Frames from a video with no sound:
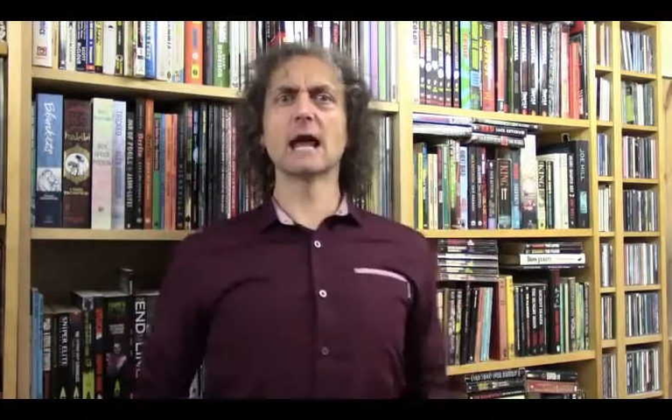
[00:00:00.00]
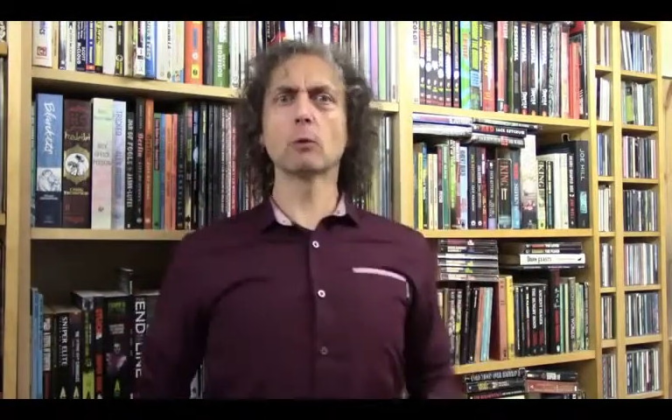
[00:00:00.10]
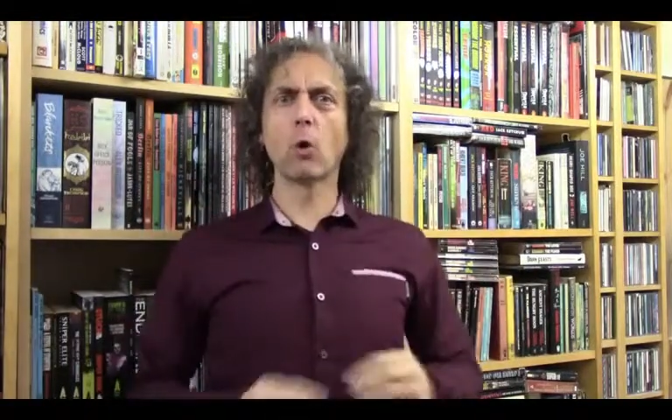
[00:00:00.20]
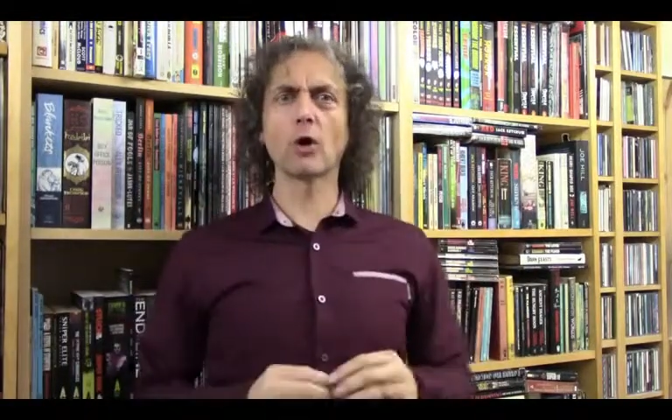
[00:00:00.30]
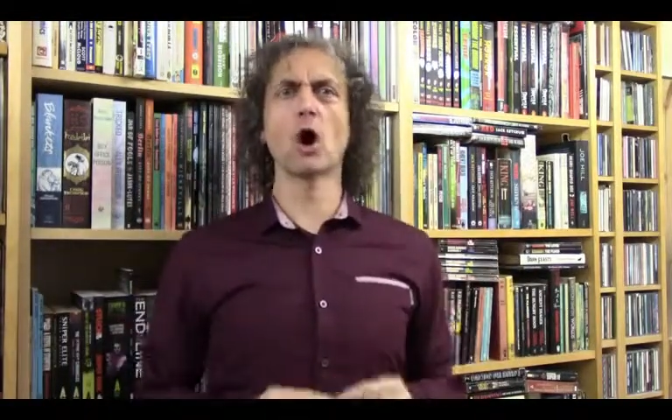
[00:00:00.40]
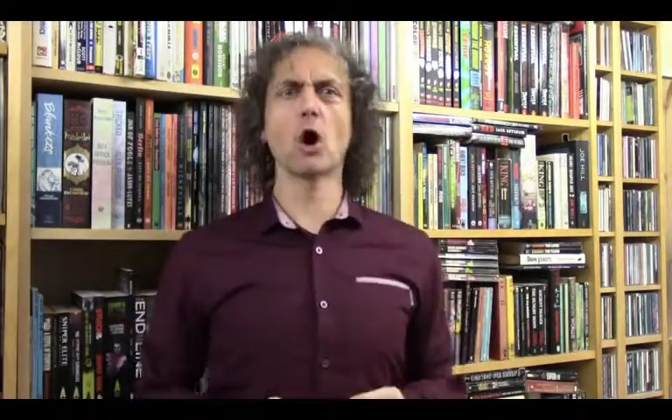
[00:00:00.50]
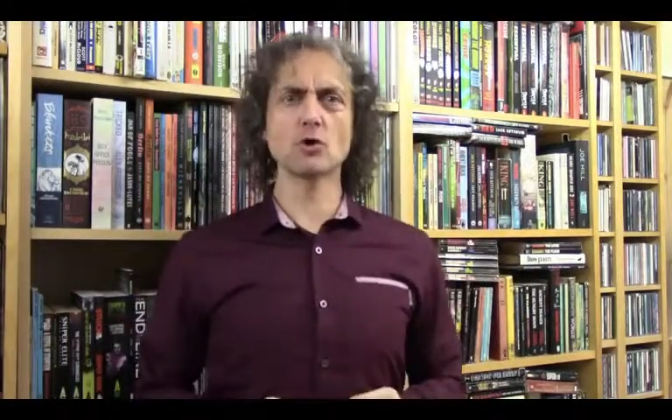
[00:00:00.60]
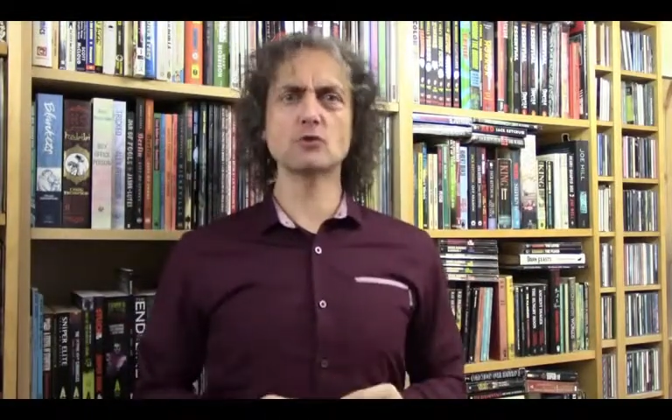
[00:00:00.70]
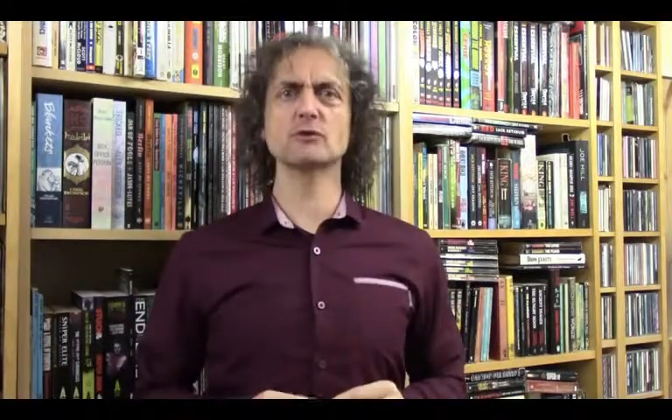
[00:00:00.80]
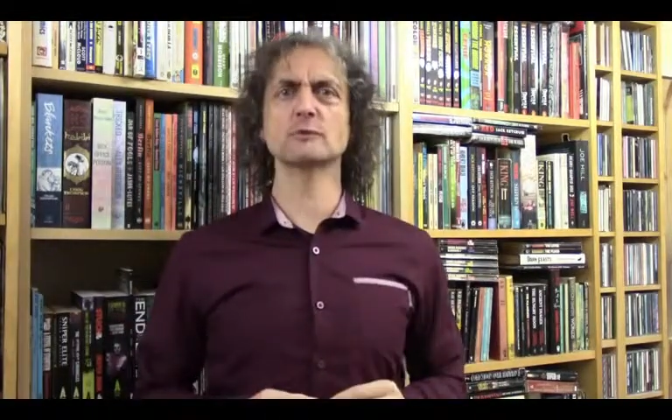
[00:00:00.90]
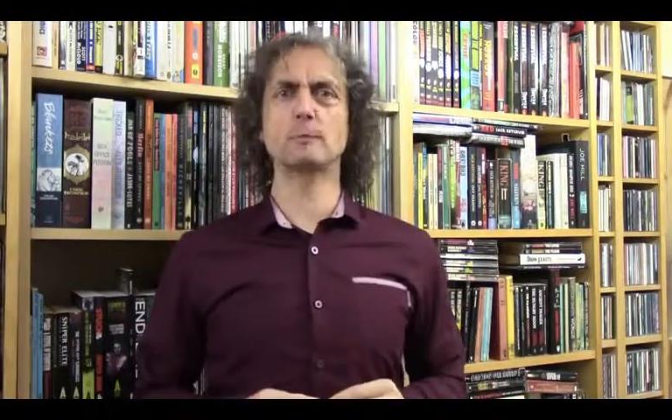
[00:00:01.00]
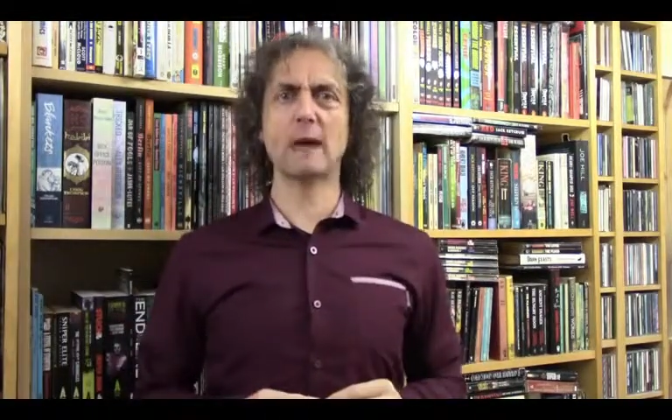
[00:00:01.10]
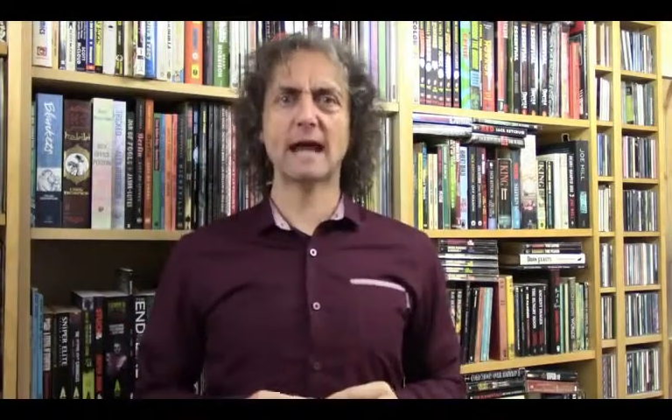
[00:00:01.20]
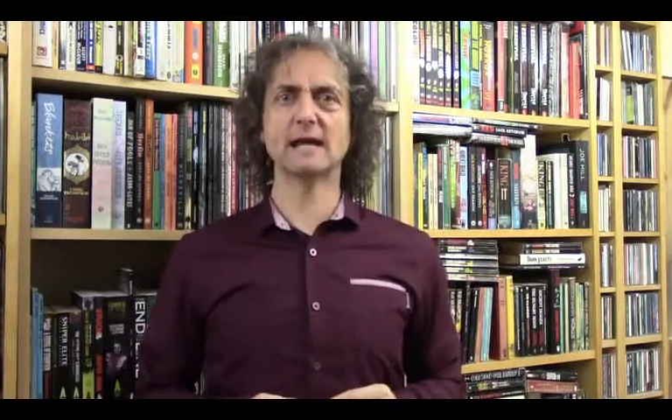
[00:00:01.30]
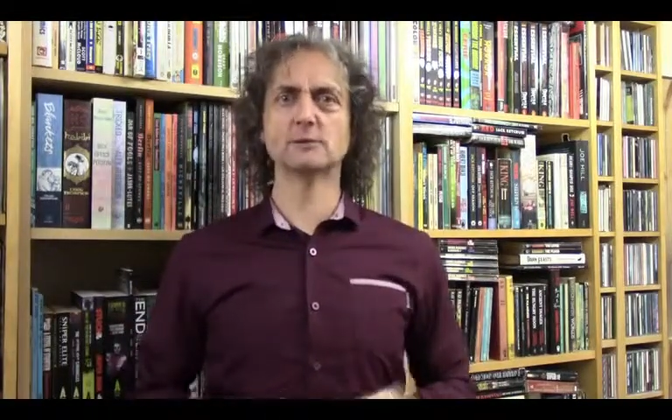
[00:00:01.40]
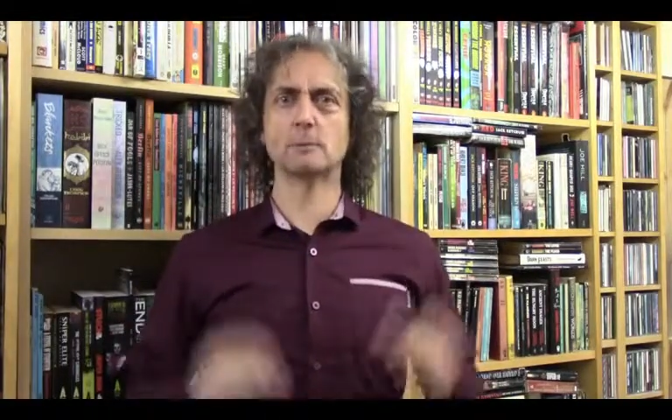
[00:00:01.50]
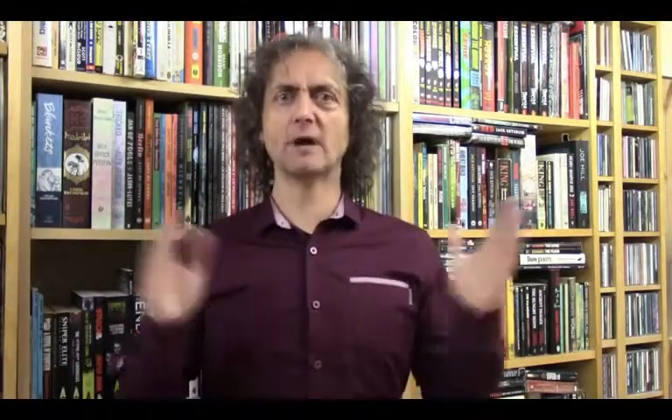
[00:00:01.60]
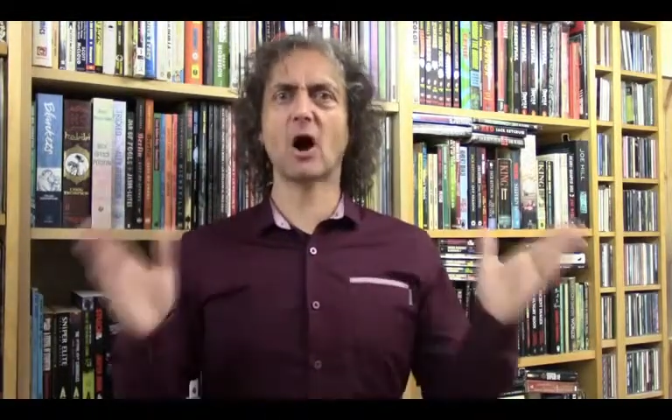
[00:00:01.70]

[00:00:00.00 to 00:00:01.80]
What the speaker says: a 100-page